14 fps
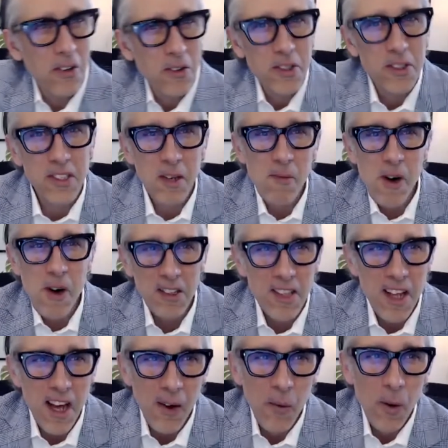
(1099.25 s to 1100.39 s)
summarized
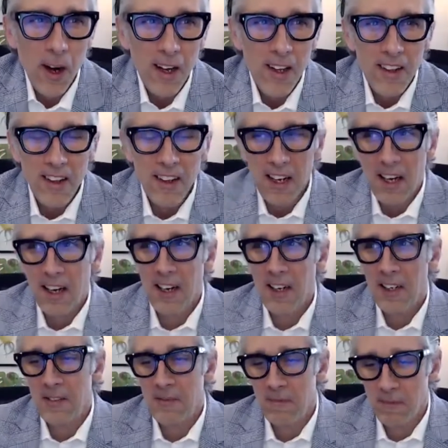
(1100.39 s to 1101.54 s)
that well.
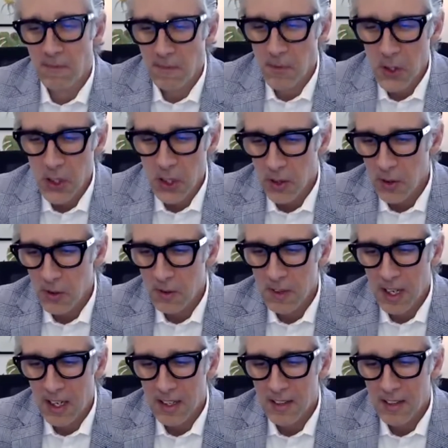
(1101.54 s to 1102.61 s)
So I